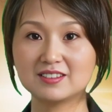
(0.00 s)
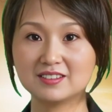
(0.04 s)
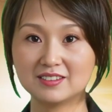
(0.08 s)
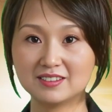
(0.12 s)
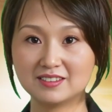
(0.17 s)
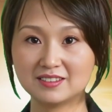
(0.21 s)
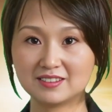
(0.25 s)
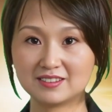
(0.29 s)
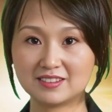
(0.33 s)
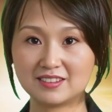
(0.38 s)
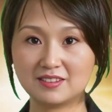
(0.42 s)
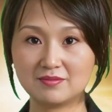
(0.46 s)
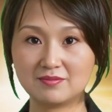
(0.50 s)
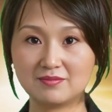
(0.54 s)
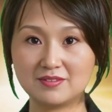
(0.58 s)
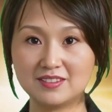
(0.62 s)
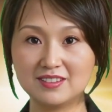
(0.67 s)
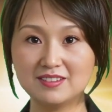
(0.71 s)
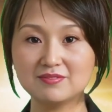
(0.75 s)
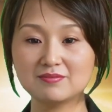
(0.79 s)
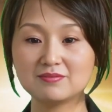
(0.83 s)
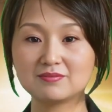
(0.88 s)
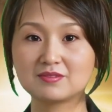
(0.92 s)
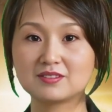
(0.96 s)
According
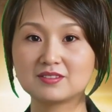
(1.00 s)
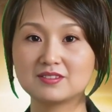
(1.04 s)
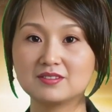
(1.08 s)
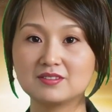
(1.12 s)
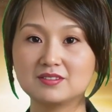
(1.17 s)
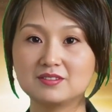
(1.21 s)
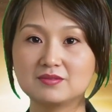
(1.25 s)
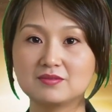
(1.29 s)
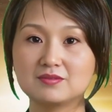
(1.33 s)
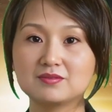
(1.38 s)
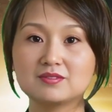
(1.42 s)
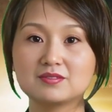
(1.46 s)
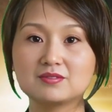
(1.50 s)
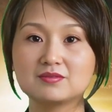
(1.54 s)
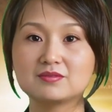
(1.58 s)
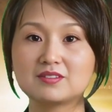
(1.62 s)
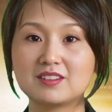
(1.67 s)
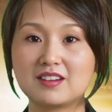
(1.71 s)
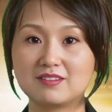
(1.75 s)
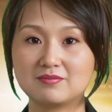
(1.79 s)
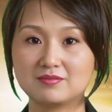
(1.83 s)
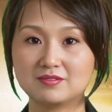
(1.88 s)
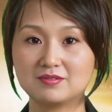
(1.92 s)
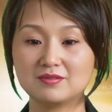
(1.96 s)
to Xinhua News
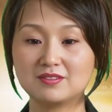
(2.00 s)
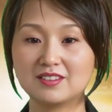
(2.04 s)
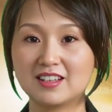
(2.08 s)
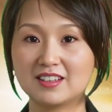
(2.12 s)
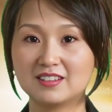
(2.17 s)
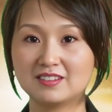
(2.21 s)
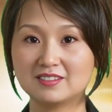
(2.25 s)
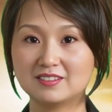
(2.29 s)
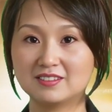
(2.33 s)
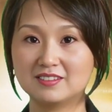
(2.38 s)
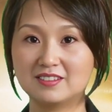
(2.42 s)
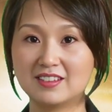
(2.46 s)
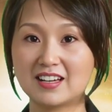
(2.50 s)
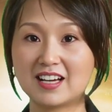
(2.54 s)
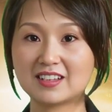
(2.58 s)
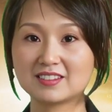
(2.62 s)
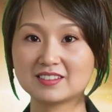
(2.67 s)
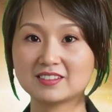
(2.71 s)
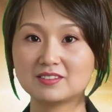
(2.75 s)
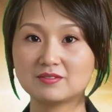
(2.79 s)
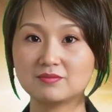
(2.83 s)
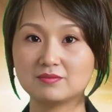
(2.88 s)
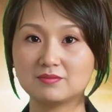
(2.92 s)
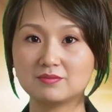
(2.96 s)
Agency, the
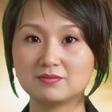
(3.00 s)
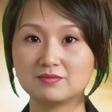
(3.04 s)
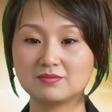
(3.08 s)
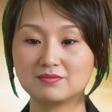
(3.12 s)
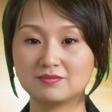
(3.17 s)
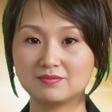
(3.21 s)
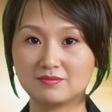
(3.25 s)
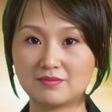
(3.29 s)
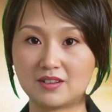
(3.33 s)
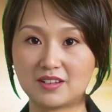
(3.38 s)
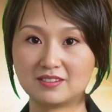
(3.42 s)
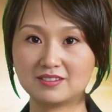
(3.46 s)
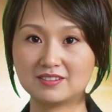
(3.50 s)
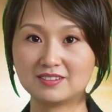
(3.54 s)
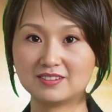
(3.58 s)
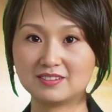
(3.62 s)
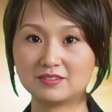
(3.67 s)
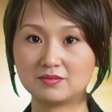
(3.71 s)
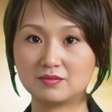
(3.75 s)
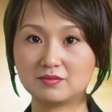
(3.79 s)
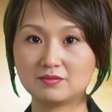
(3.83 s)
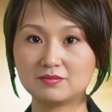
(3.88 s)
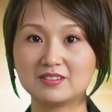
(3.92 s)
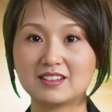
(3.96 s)
draft amendment to
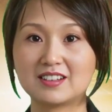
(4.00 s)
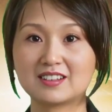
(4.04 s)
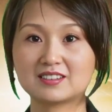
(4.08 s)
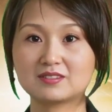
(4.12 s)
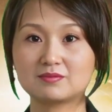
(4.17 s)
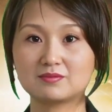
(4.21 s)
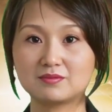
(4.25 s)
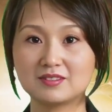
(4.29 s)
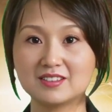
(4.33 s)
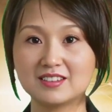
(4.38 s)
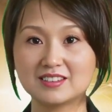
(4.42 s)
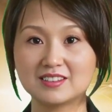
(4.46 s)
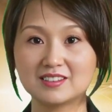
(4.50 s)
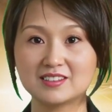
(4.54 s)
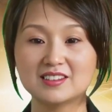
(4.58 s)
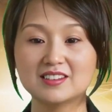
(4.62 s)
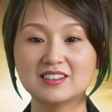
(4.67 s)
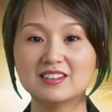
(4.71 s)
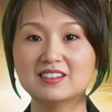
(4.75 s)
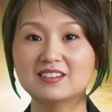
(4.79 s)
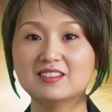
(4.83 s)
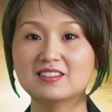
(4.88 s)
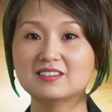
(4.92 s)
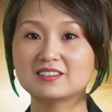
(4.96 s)
China's
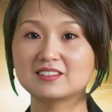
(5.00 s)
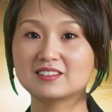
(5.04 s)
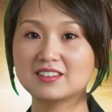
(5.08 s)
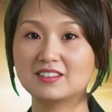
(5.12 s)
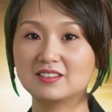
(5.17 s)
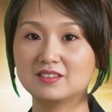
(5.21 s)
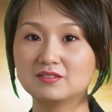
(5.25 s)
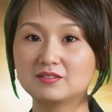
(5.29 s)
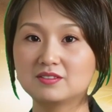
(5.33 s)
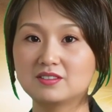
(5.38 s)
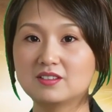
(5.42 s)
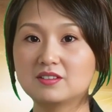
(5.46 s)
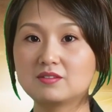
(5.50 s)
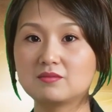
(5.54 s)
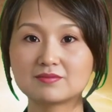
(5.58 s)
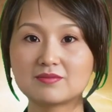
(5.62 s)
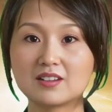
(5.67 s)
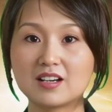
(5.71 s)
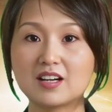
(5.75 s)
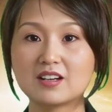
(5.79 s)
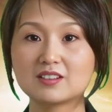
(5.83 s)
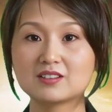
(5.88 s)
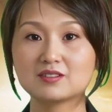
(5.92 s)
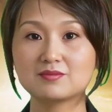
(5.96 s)
anti-money laundering law
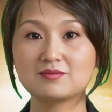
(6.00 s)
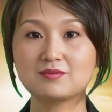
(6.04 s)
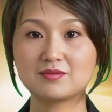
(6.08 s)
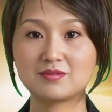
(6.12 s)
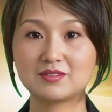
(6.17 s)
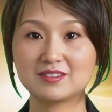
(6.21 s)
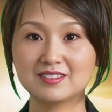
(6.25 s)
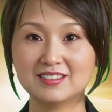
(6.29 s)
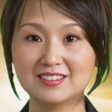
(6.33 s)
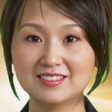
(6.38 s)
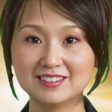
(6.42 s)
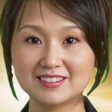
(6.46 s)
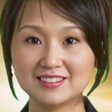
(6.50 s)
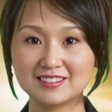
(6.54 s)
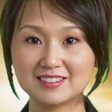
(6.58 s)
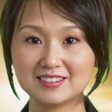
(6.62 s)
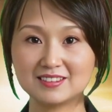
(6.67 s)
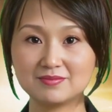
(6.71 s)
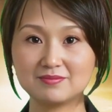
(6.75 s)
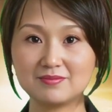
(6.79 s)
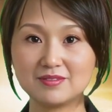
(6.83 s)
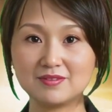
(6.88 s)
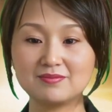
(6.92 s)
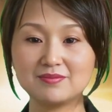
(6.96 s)
was submitted to the
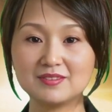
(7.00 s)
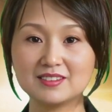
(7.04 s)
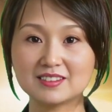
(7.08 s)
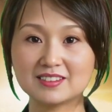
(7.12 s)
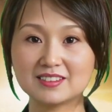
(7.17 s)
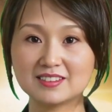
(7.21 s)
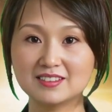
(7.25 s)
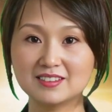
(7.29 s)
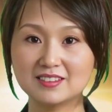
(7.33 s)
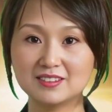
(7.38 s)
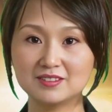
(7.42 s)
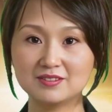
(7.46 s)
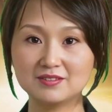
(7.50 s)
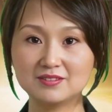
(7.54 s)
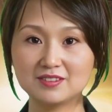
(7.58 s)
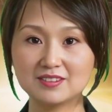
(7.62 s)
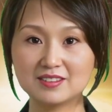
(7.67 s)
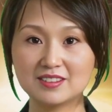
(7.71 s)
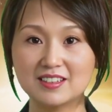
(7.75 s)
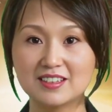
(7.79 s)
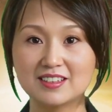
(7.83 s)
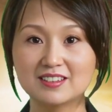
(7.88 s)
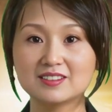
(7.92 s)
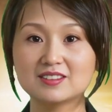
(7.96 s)
Standing Committee of
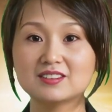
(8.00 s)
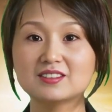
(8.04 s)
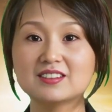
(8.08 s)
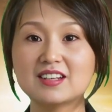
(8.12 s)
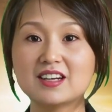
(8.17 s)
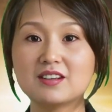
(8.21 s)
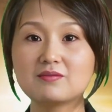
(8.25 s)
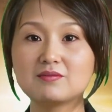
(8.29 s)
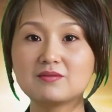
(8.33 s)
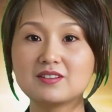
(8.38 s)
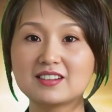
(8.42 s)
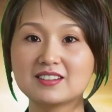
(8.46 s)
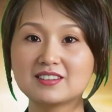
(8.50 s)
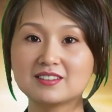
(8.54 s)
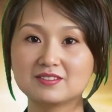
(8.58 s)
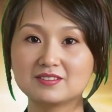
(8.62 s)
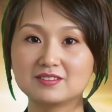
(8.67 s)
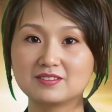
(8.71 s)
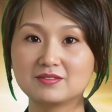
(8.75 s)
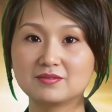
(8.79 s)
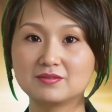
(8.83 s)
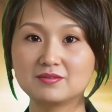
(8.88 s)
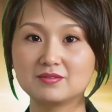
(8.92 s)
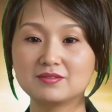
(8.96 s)
the National People's
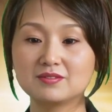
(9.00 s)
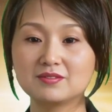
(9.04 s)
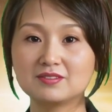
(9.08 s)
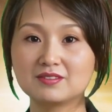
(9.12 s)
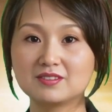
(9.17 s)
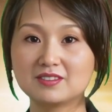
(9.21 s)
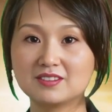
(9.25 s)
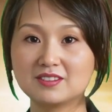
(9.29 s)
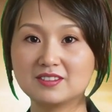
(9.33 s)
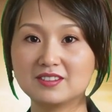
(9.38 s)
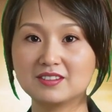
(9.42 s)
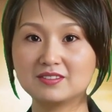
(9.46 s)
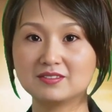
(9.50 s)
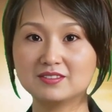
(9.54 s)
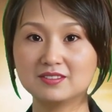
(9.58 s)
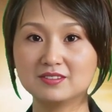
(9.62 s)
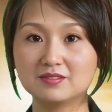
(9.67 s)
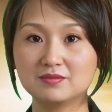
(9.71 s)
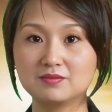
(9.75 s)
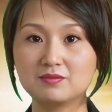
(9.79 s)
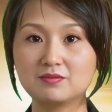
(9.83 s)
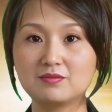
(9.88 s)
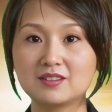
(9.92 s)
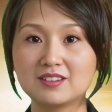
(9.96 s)
Congress for
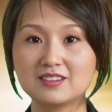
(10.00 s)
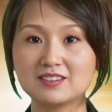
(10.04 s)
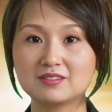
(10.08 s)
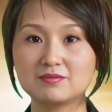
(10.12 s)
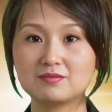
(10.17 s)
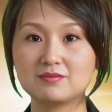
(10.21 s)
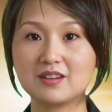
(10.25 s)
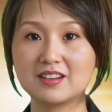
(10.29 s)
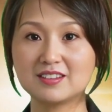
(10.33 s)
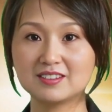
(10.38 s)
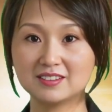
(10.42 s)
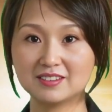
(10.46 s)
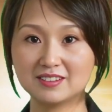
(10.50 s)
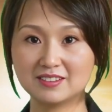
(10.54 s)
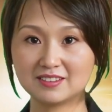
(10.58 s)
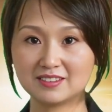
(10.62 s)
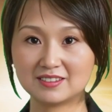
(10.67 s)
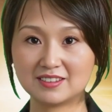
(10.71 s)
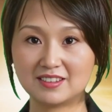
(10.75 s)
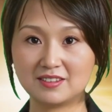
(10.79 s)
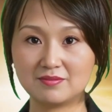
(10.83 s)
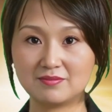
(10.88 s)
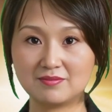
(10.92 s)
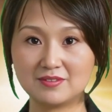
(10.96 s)
deliberation on April
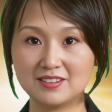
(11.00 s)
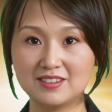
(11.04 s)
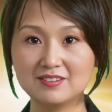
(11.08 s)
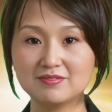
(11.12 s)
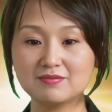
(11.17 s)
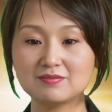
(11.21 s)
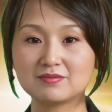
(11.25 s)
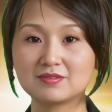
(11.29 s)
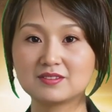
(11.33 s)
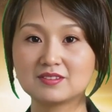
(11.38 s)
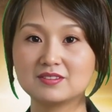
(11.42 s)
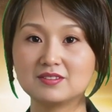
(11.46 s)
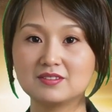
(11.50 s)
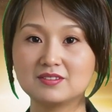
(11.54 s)
23.